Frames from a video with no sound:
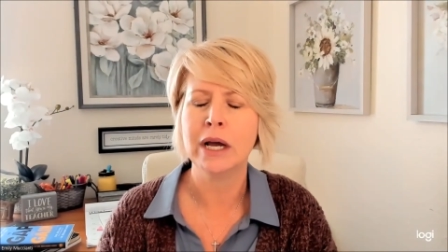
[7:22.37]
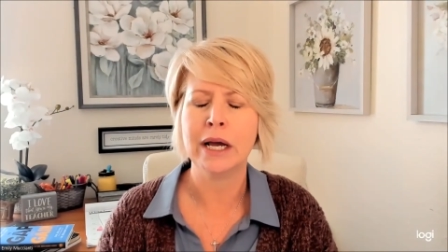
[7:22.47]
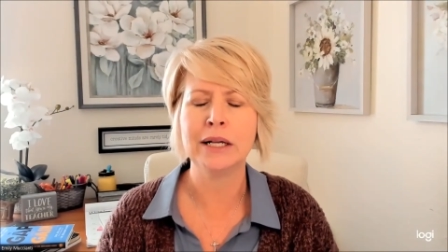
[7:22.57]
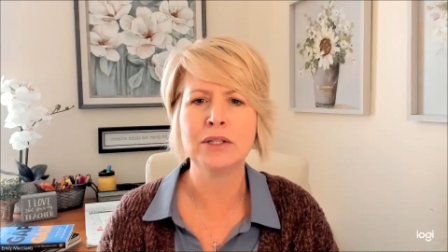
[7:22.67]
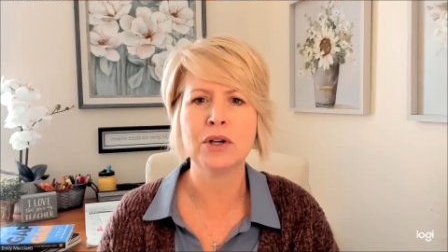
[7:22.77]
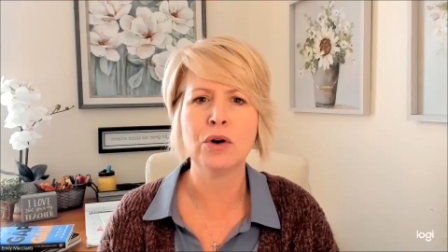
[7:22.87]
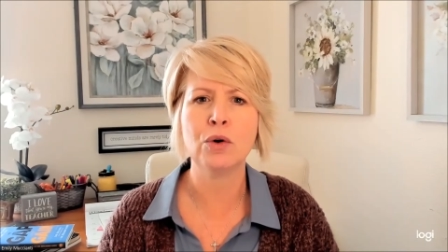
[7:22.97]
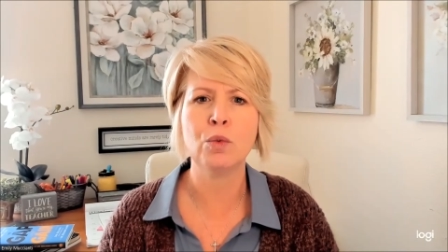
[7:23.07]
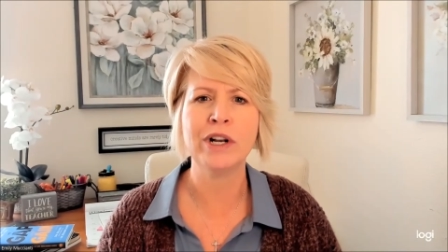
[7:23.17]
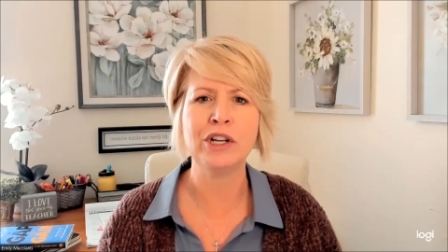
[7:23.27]
And so
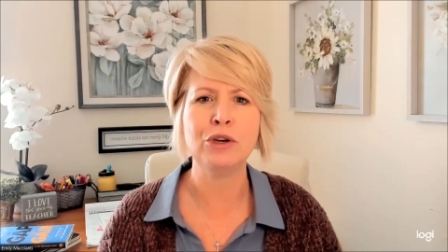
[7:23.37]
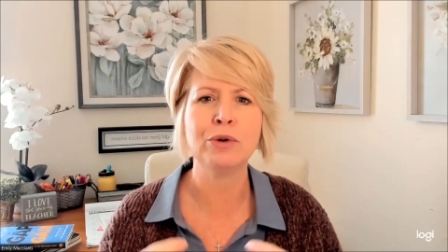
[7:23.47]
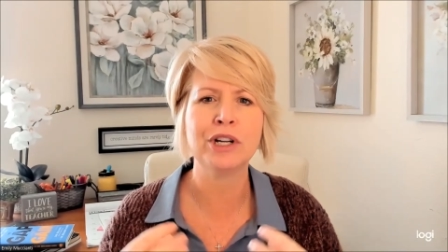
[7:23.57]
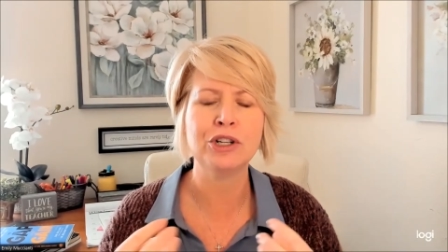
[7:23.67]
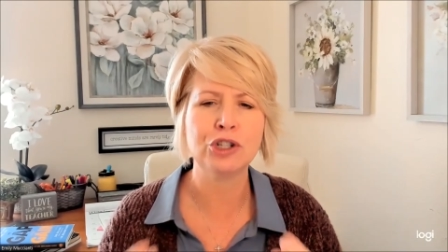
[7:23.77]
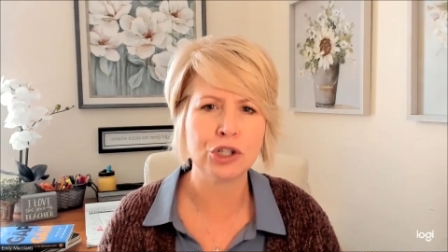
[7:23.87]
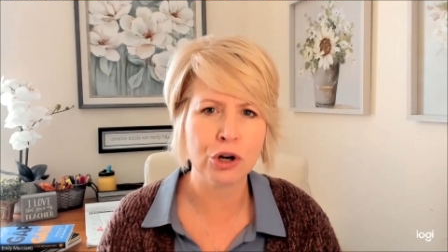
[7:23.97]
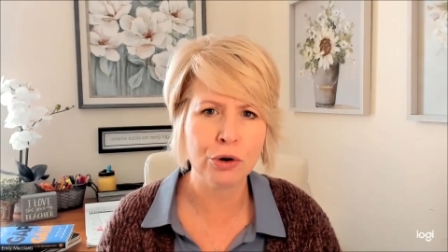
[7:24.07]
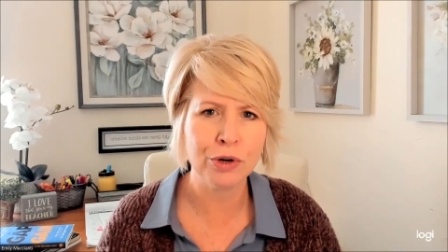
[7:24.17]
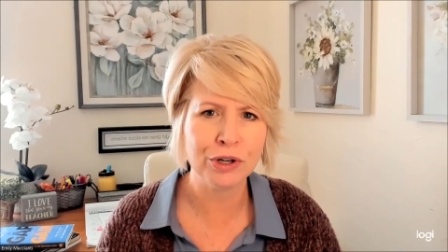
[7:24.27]
when you can
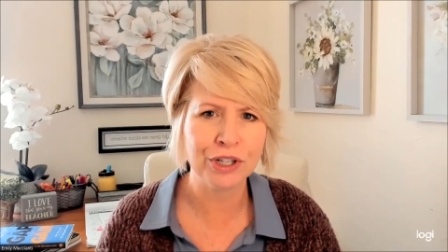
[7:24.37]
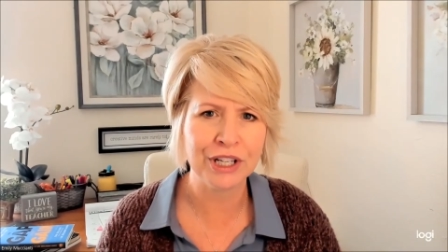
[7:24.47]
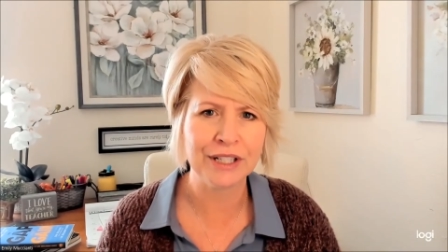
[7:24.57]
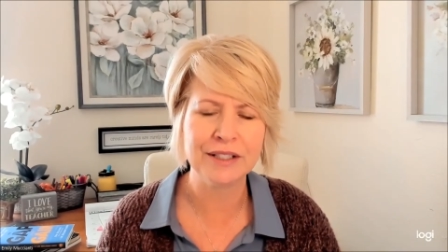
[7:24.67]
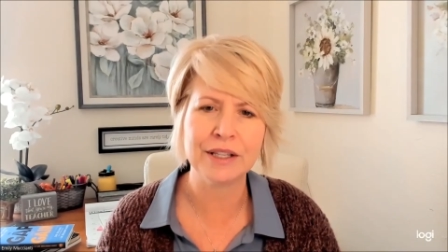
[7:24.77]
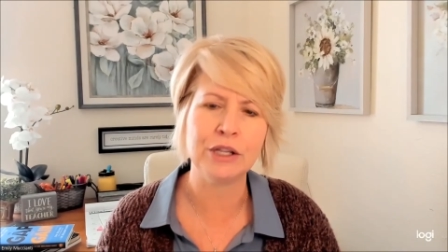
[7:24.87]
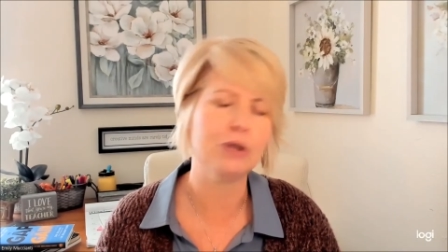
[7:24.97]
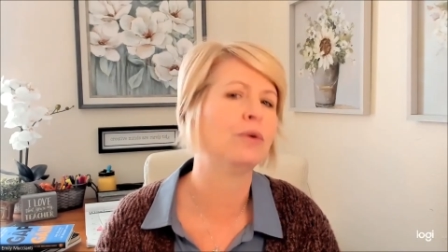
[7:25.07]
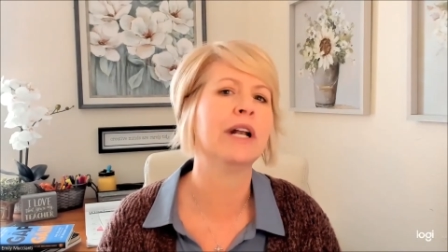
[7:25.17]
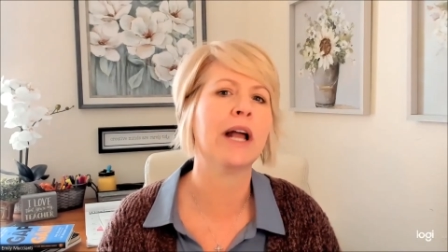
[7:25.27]
show your kids that
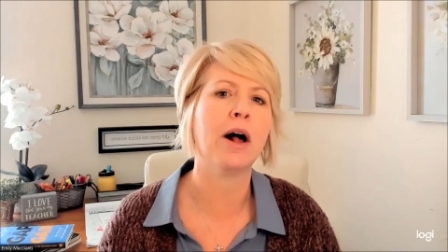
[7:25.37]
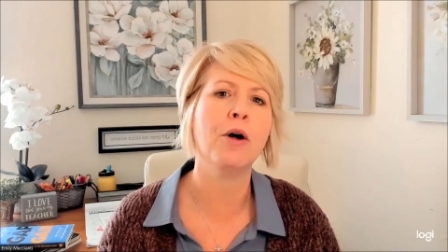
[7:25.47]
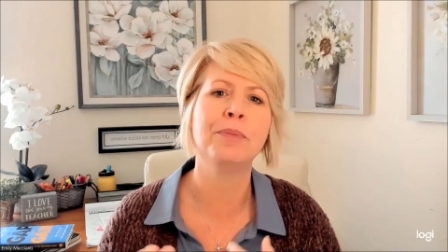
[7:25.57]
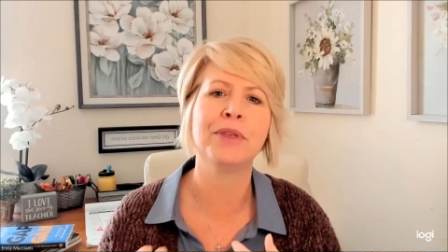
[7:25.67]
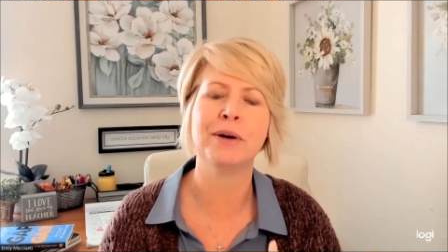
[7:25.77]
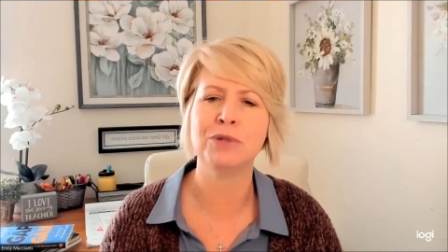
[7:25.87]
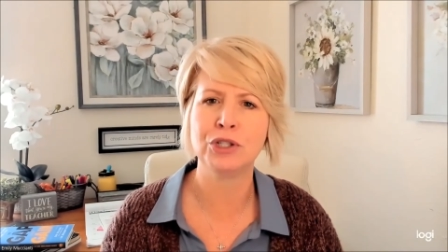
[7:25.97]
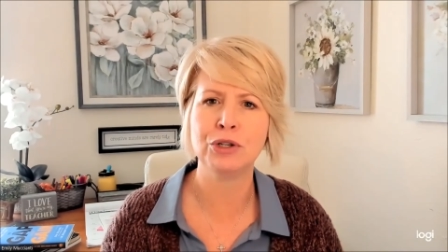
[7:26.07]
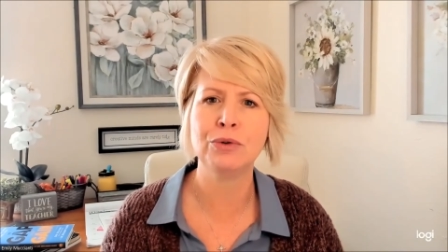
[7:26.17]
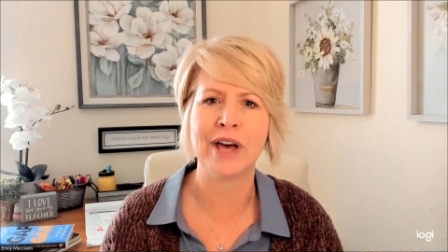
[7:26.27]
you can help them
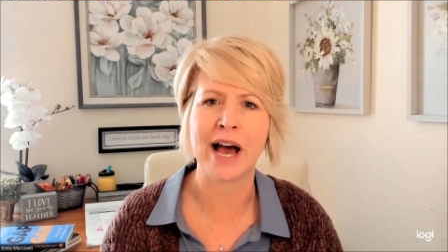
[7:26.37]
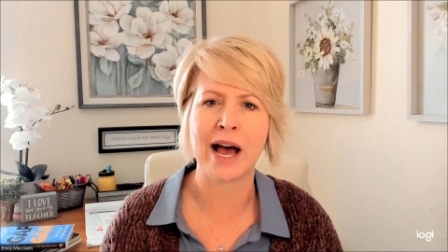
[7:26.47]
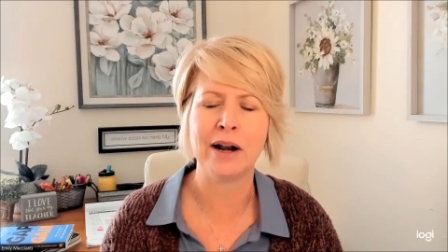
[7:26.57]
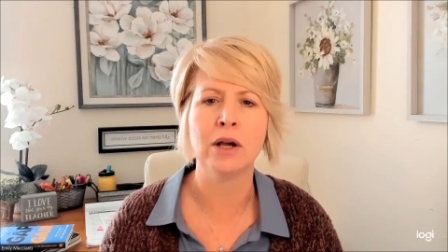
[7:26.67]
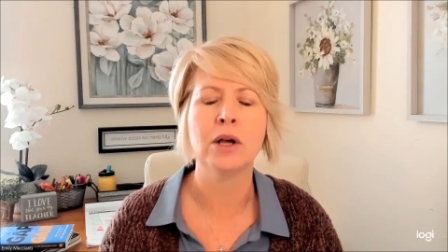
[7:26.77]
do that,